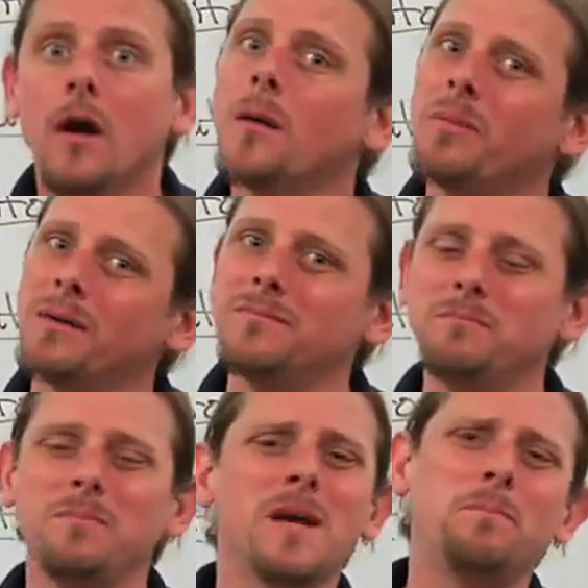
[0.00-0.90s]
But
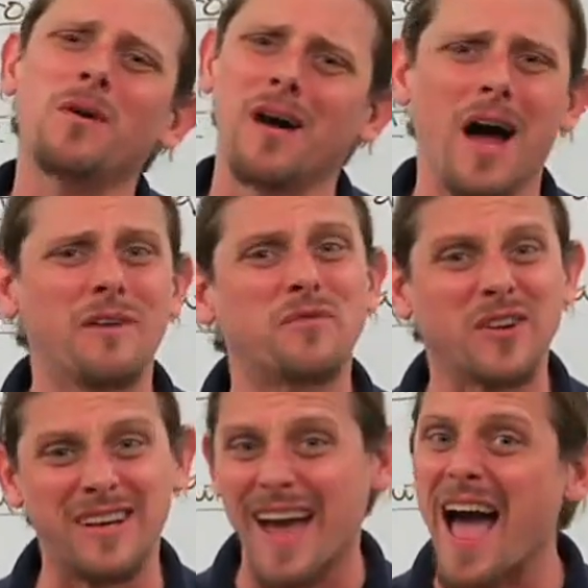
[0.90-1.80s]
people kind of
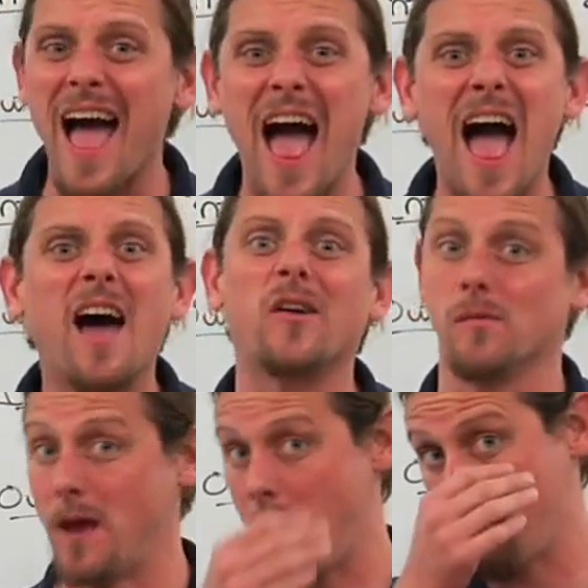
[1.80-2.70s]
forget, or
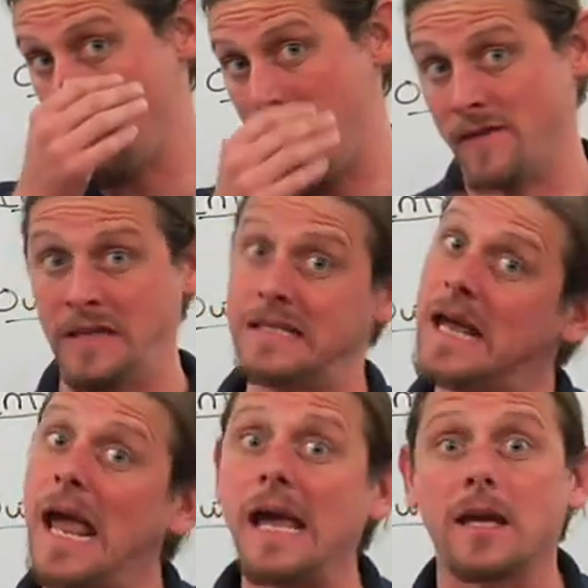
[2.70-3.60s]
maybe you haven't
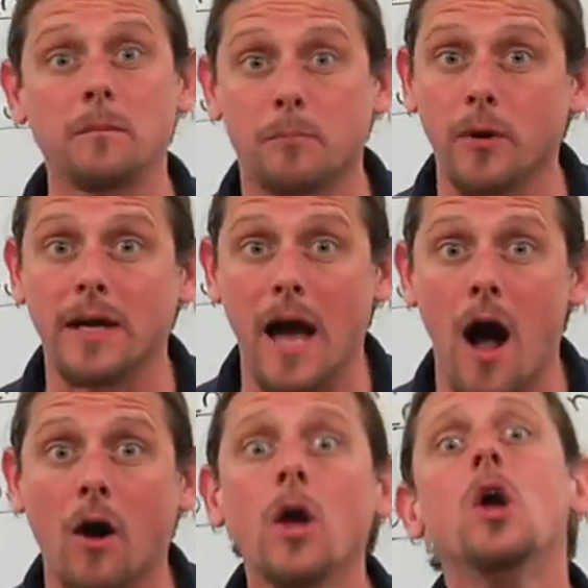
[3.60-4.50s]
taken
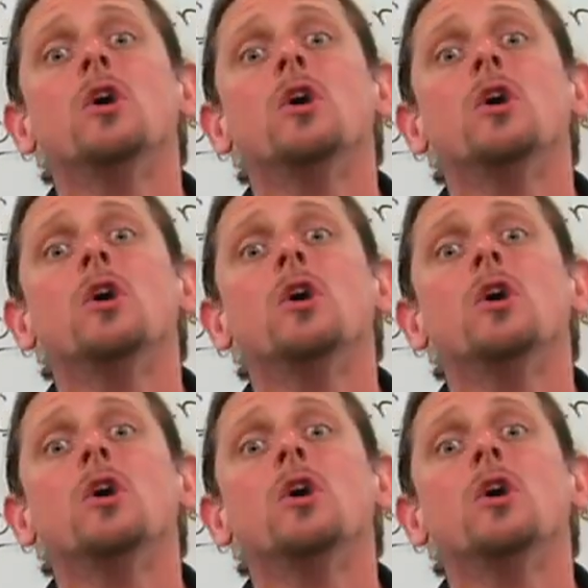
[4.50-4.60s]
pre-calc.